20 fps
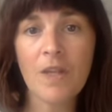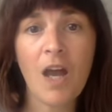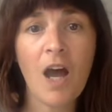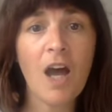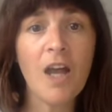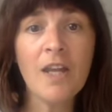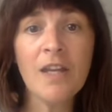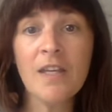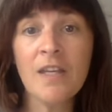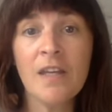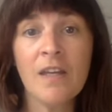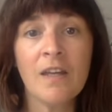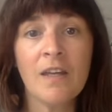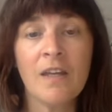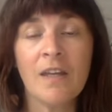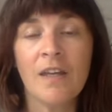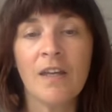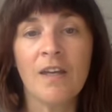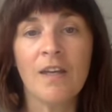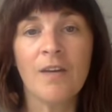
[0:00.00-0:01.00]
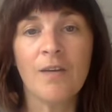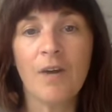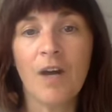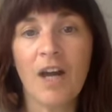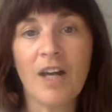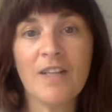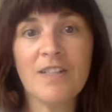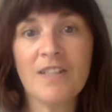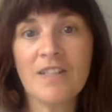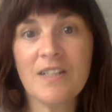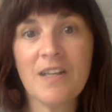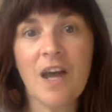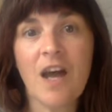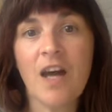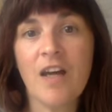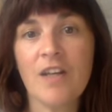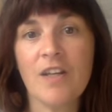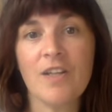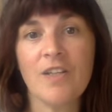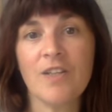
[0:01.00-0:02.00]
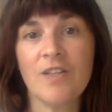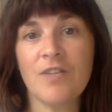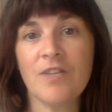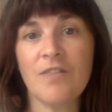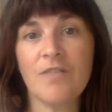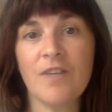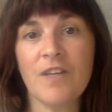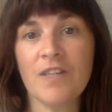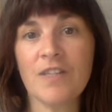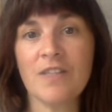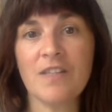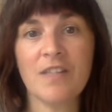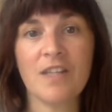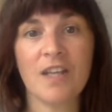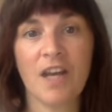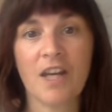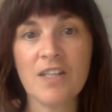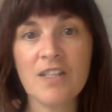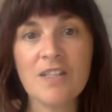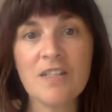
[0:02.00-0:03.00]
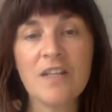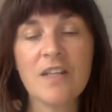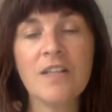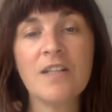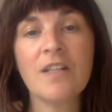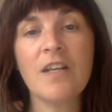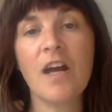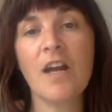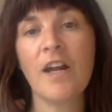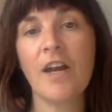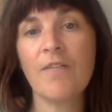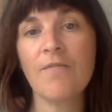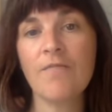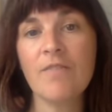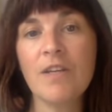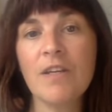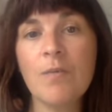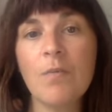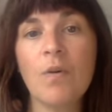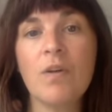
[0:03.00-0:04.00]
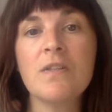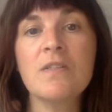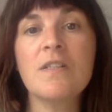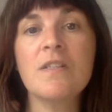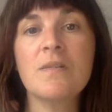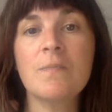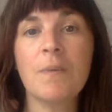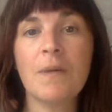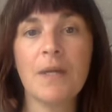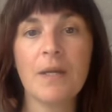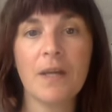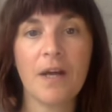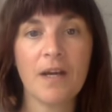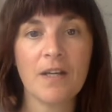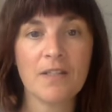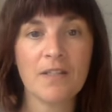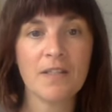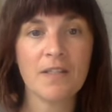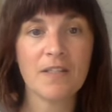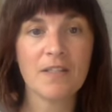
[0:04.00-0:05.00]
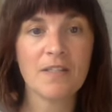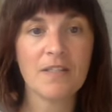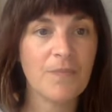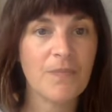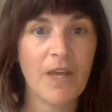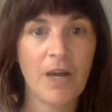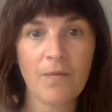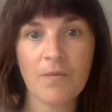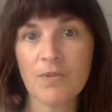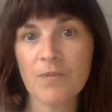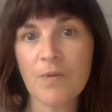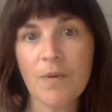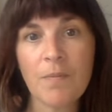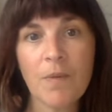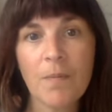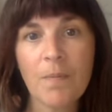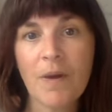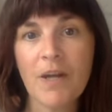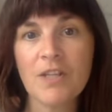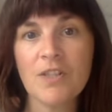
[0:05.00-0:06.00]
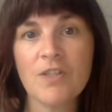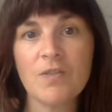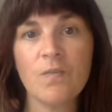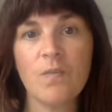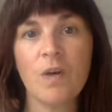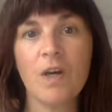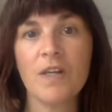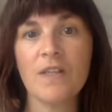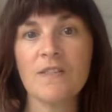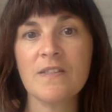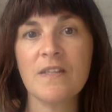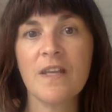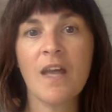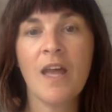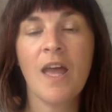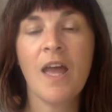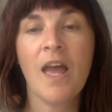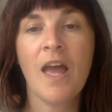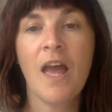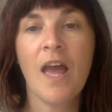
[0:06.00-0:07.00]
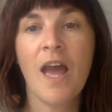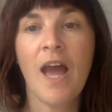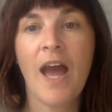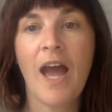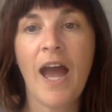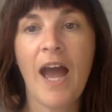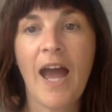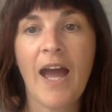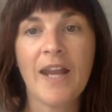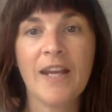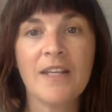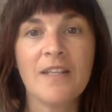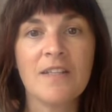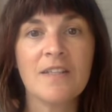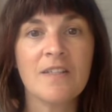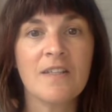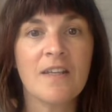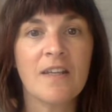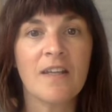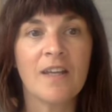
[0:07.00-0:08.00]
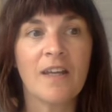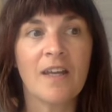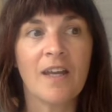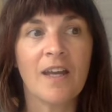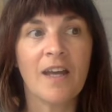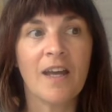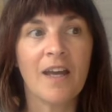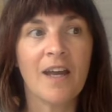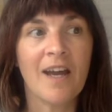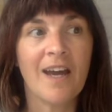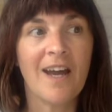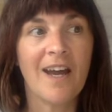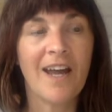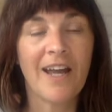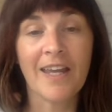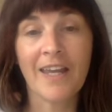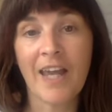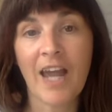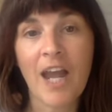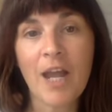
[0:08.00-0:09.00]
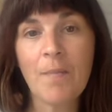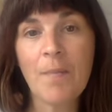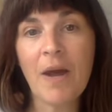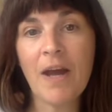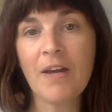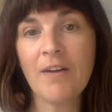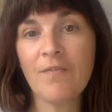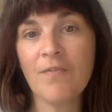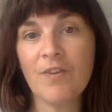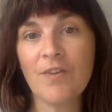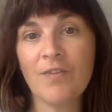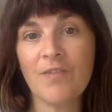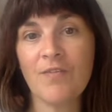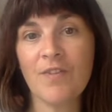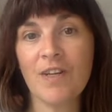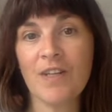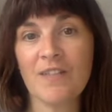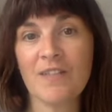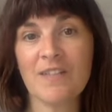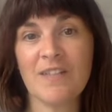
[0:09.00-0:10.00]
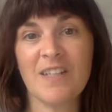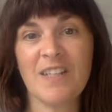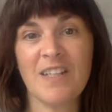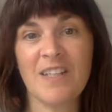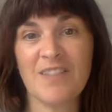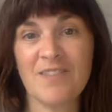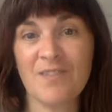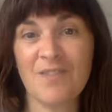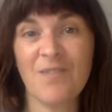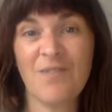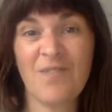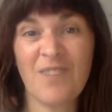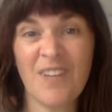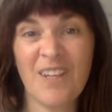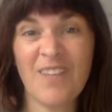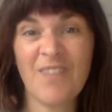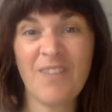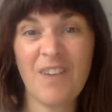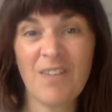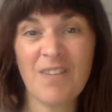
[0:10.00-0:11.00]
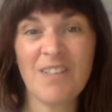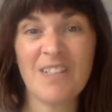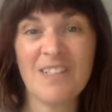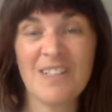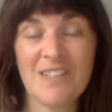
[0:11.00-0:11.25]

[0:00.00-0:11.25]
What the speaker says: I did art at university. I studied art. I really wanted to be an artist. That was where my passion was. And I came out of university sort of feeling very